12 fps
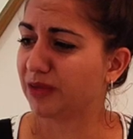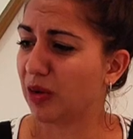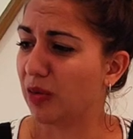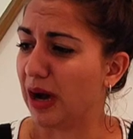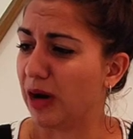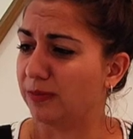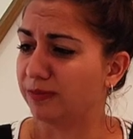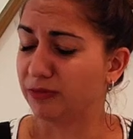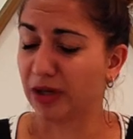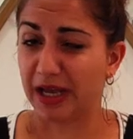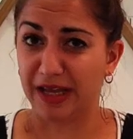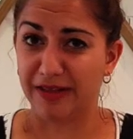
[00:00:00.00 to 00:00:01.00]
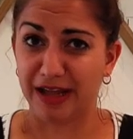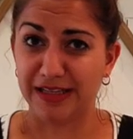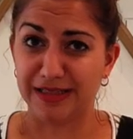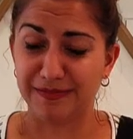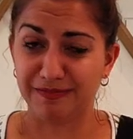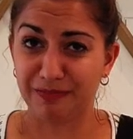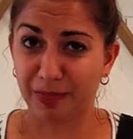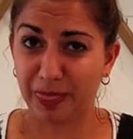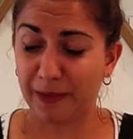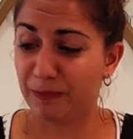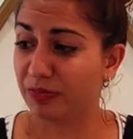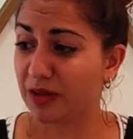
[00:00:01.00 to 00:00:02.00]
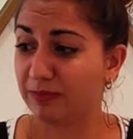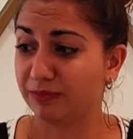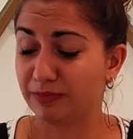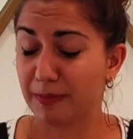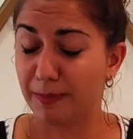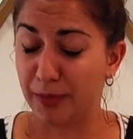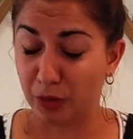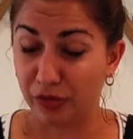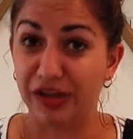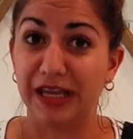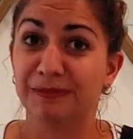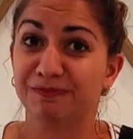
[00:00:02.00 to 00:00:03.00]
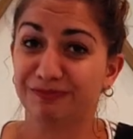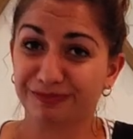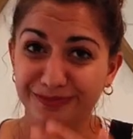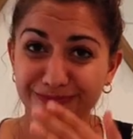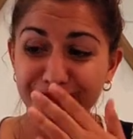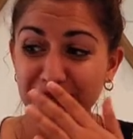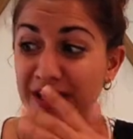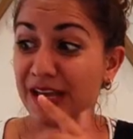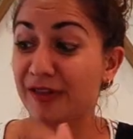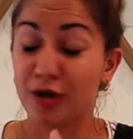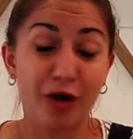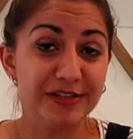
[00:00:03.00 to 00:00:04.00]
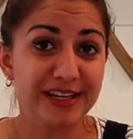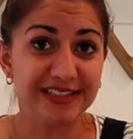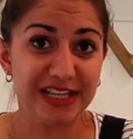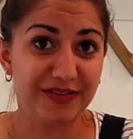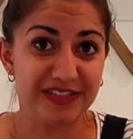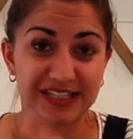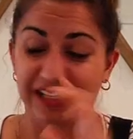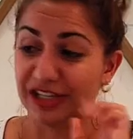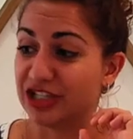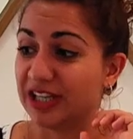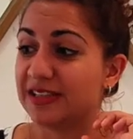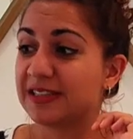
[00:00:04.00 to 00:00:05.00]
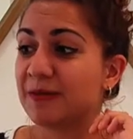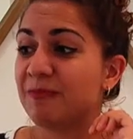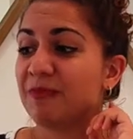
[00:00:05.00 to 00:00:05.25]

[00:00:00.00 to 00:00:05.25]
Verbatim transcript: Wow, okay, that is boozy. The cocktail itself is delicious.